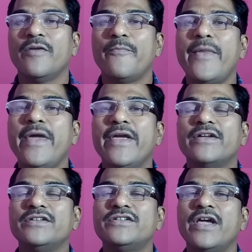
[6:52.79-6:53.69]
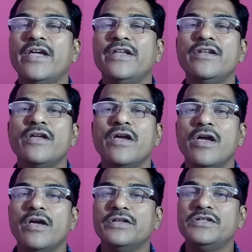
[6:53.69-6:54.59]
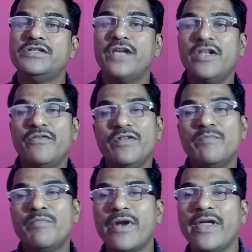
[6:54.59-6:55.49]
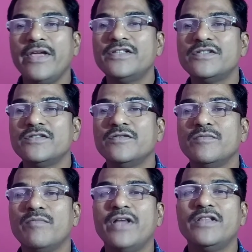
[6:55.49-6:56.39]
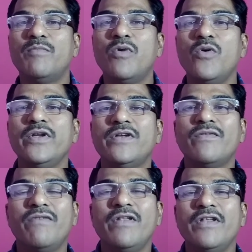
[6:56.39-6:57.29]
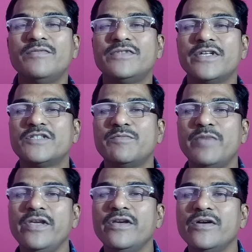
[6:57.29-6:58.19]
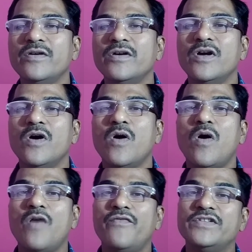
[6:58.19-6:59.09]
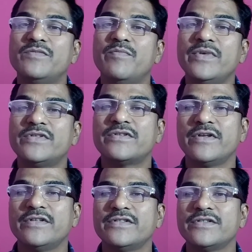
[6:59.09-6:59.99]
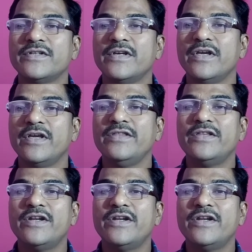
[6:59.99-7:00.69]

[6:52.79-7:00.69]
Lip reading: may contain genuine praise by the poet William Shakespeare of his mistress in the